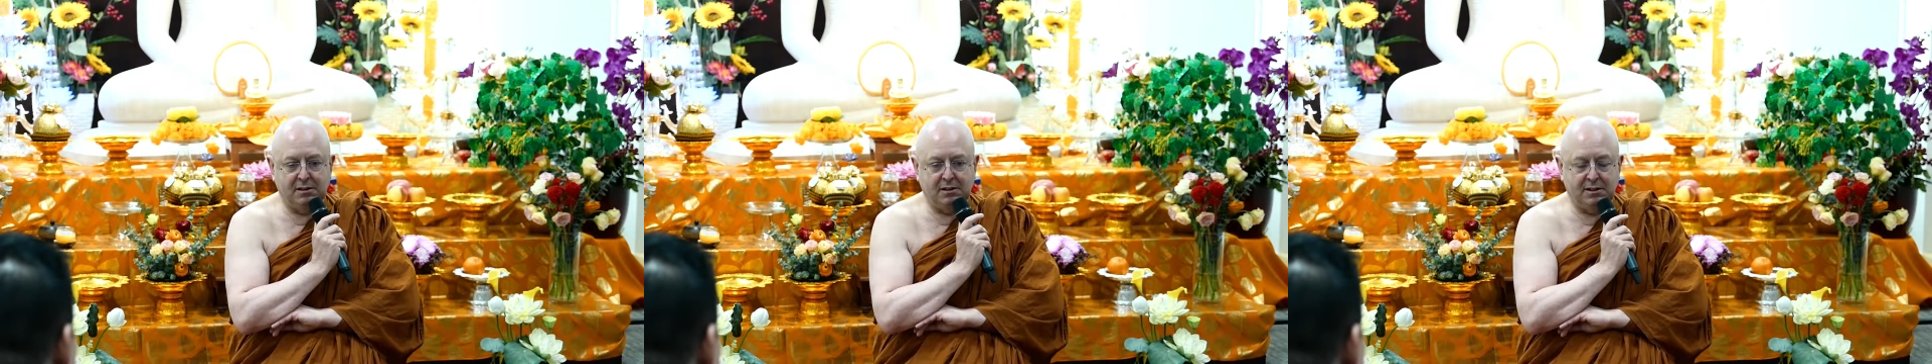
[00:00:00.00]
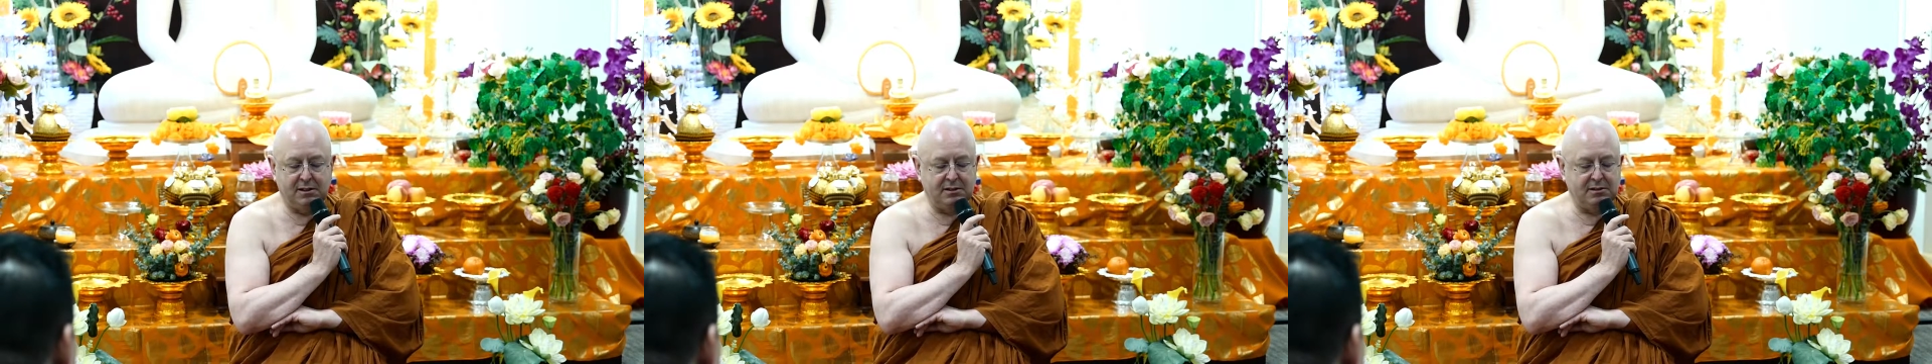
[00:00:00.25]

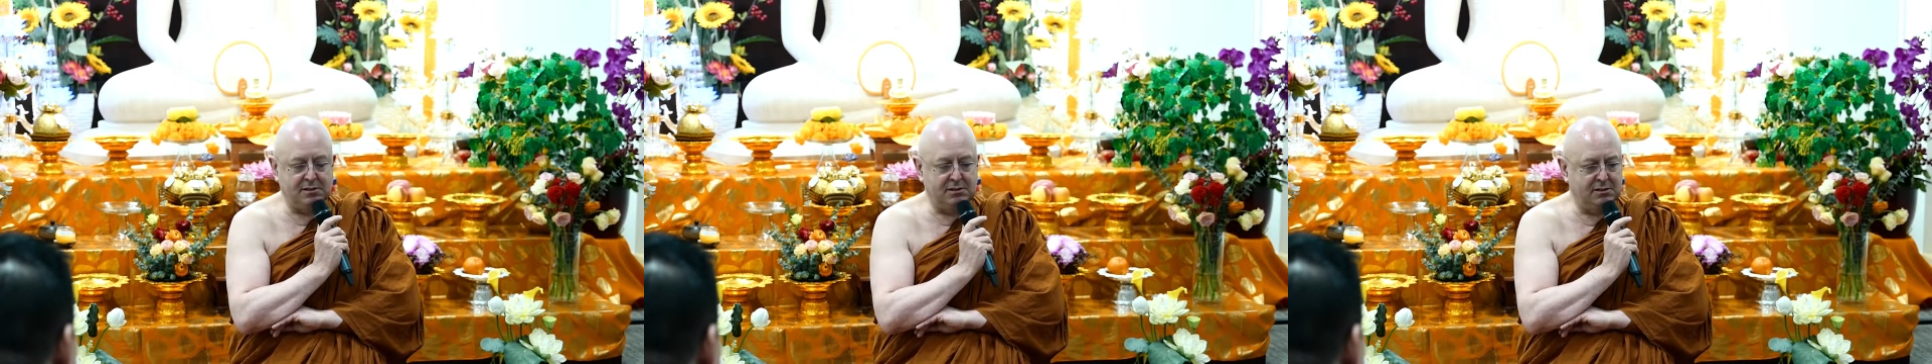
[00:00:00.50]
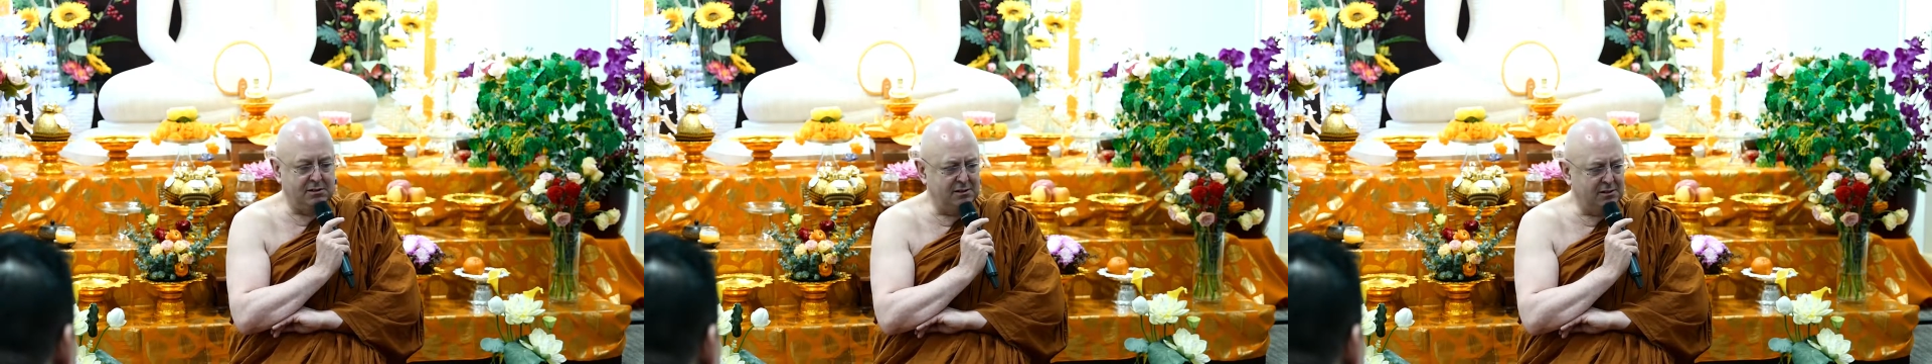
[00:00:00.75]

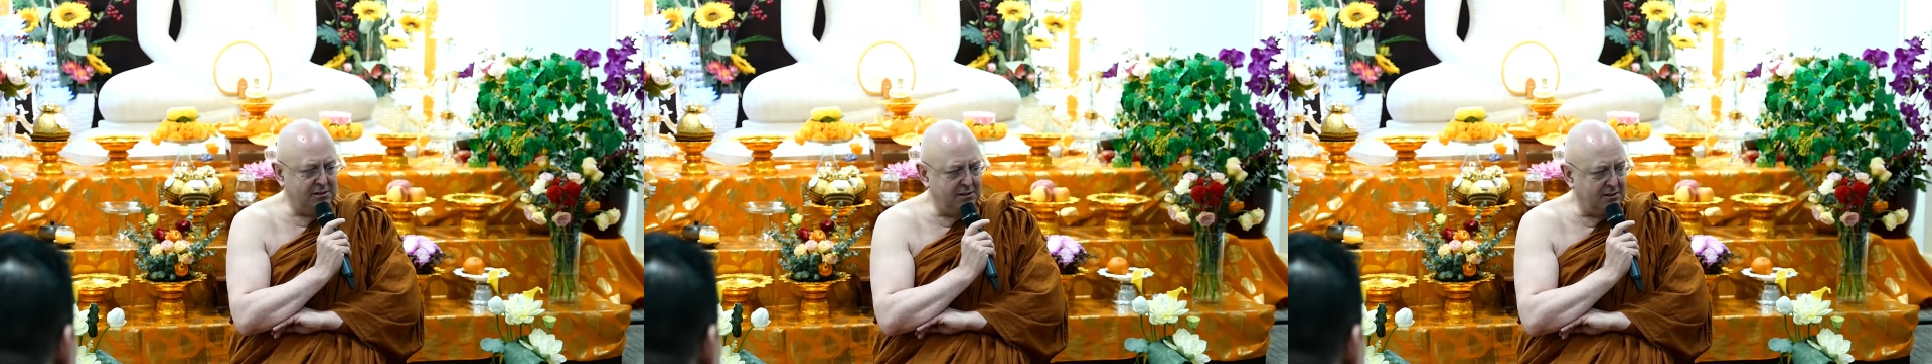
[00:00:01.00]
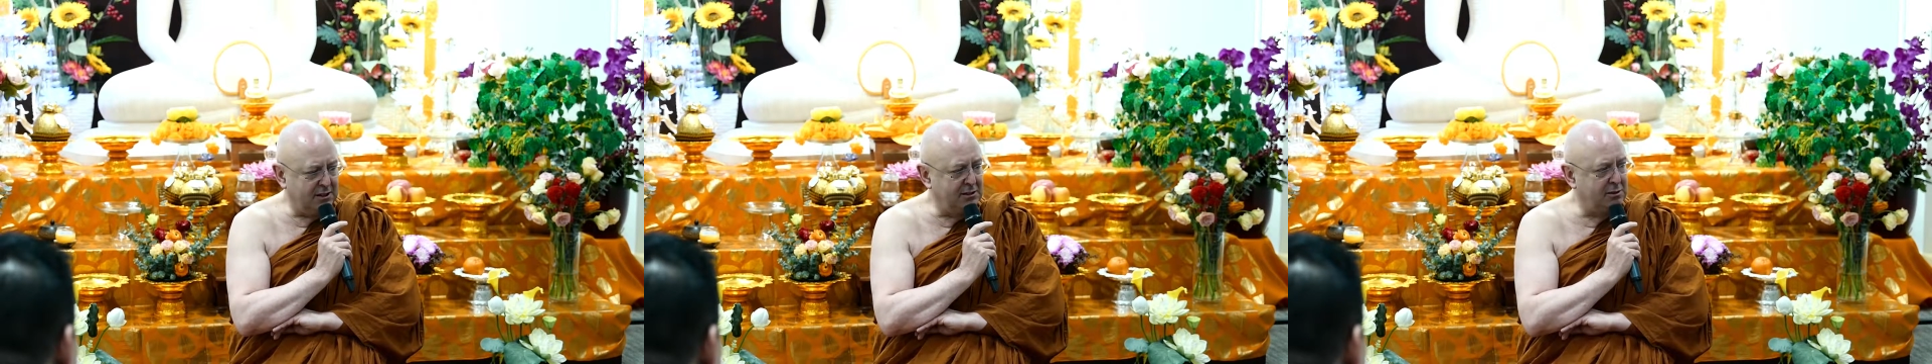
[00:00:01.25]

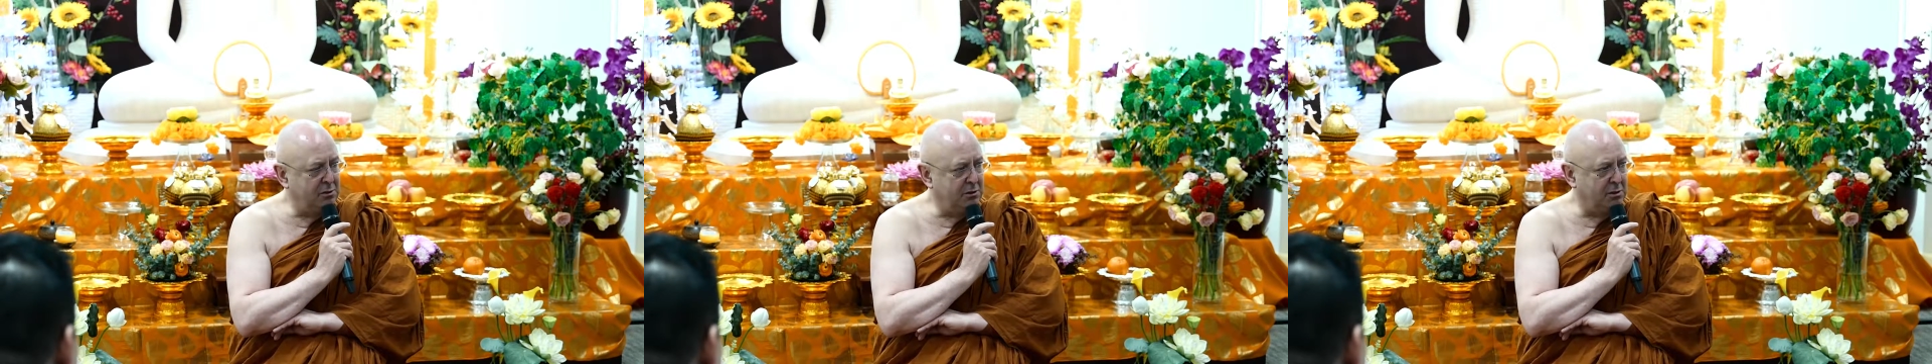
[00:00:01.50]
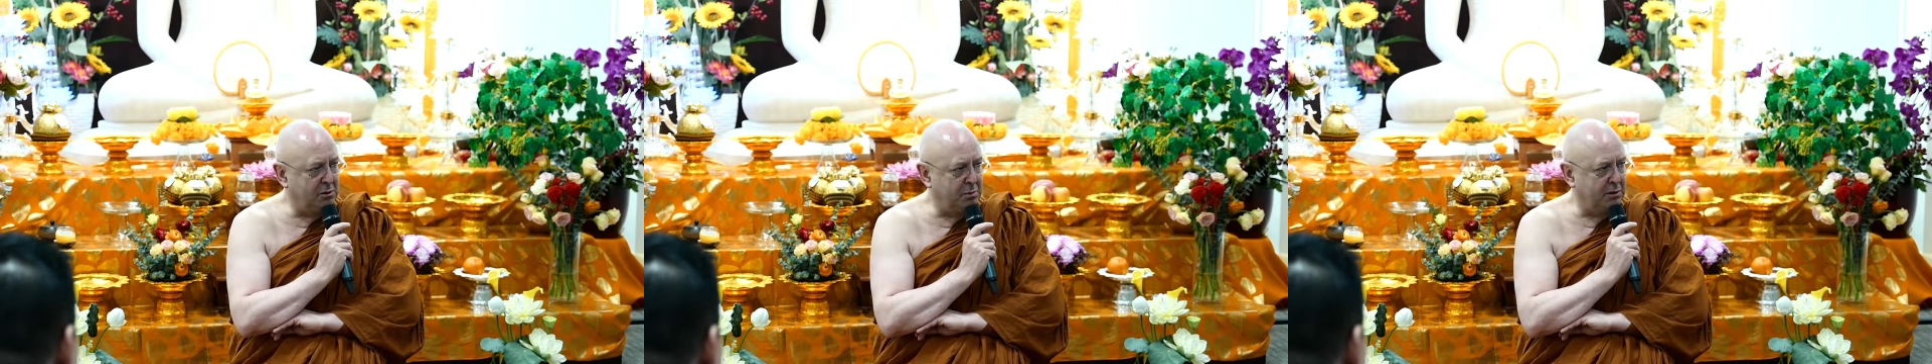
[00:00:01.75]
they do
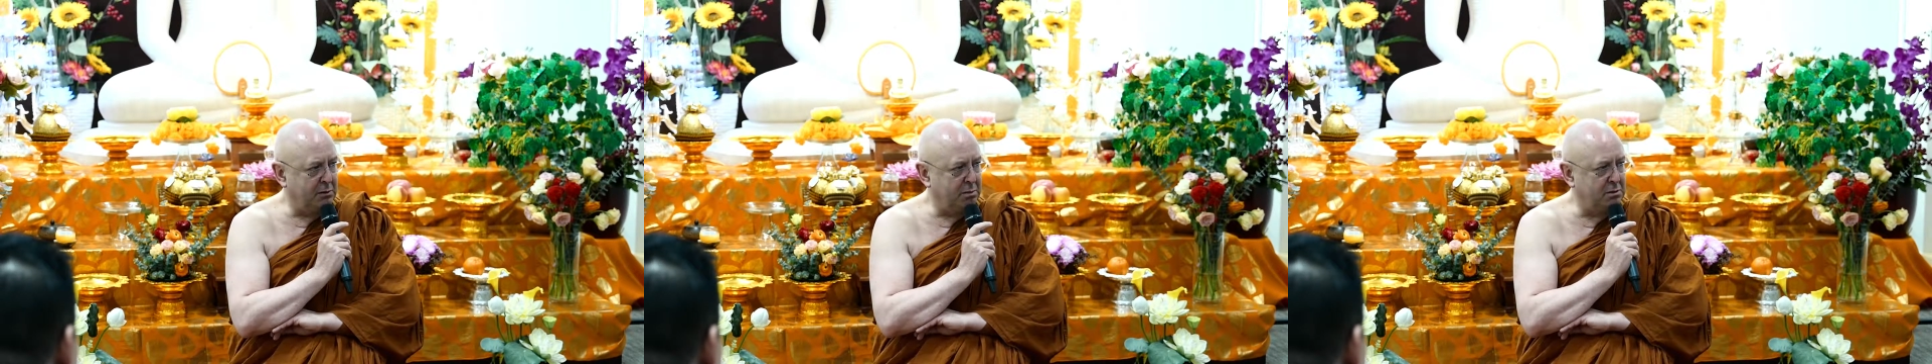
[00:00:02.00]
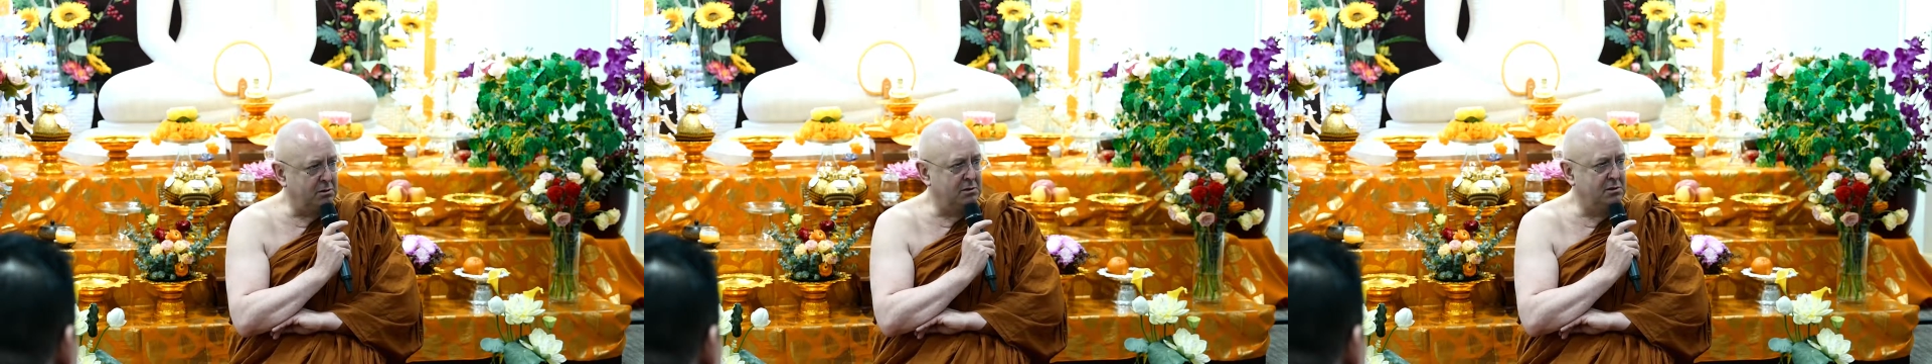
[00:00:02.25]
kill
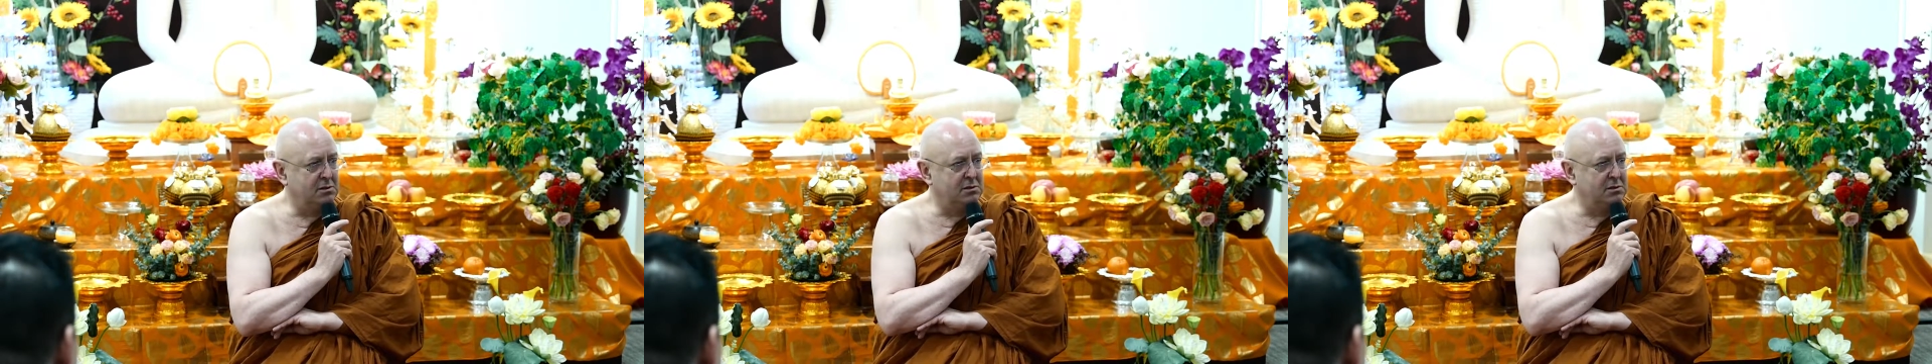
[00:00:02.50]
people.